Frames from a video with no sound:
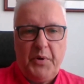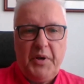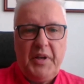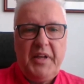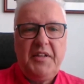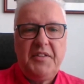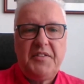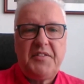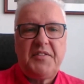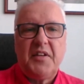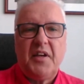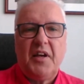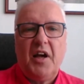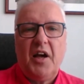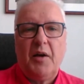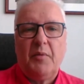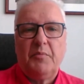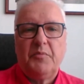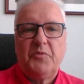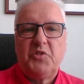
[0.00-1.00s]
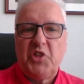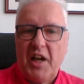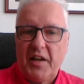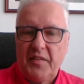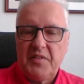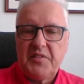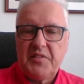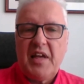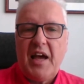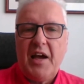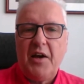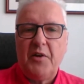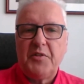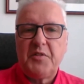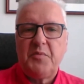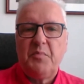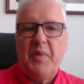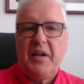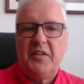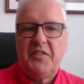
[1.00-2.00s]
Please check this
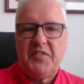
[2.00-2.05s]
out,